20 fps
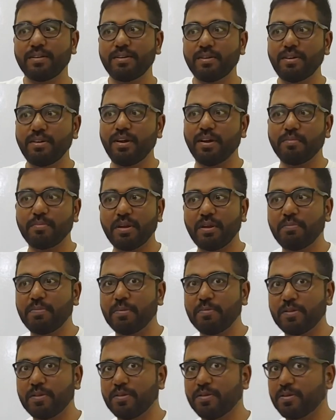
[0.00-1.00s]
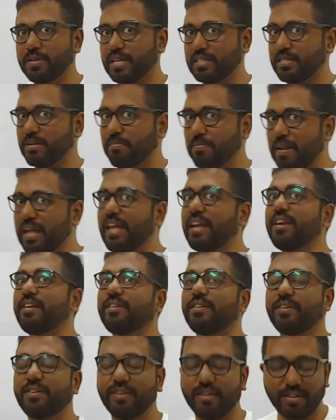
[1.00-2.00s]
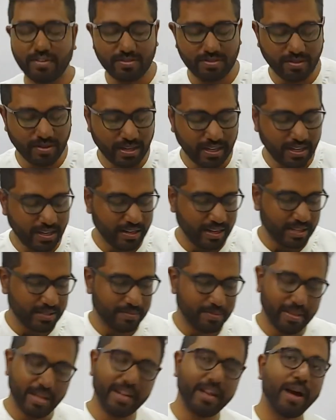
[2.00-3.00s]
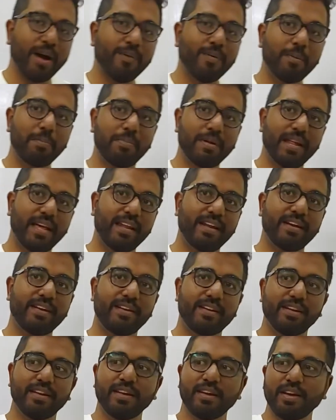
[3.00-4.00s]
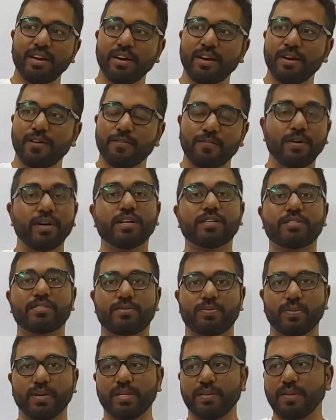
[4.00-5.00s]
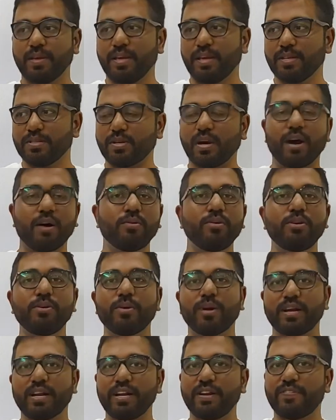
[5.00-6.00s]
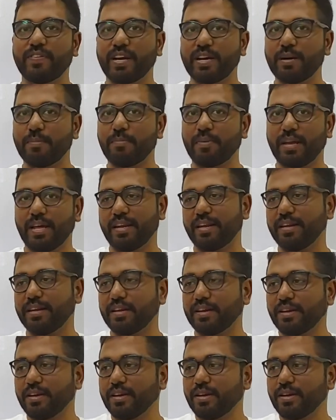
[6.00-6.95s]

not many people know that's a planet or not. So I can explain how a planet works with. So how do you identify a planet?